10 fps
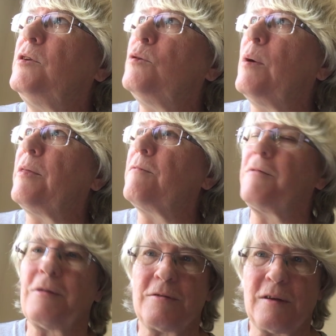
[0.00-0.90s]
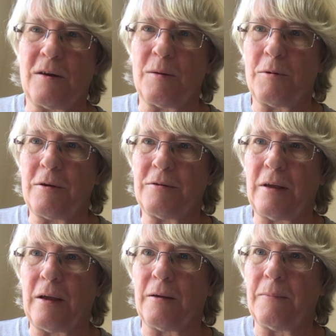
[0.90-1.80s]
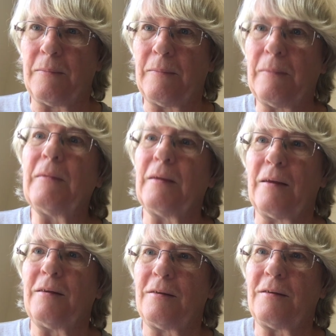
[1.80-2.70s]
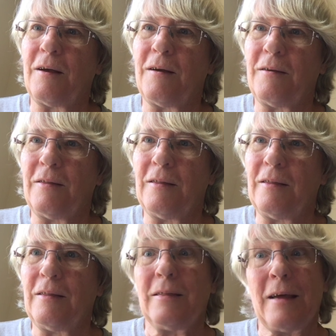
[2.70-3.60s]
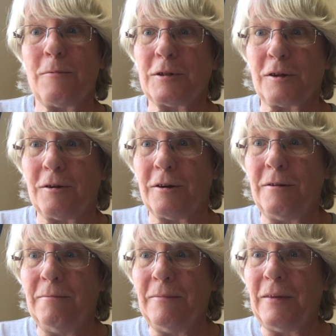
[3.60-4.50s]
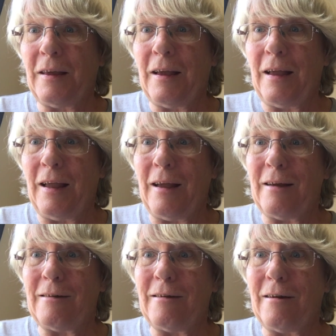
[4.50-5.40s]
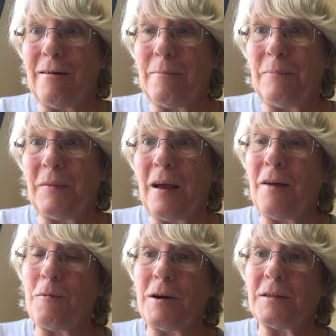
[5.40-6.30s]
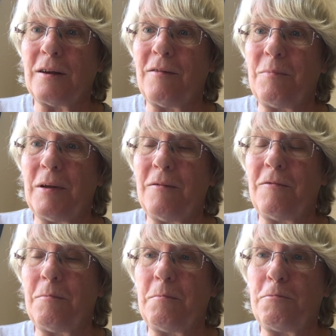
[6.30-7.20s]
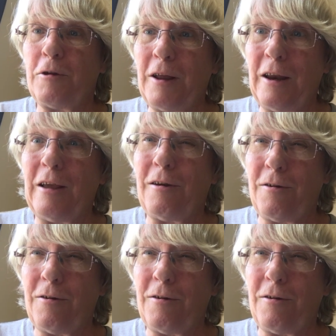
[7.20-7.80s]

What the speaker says: Two other for the cerebrosia. So that was good. And otherwise, I've been pretty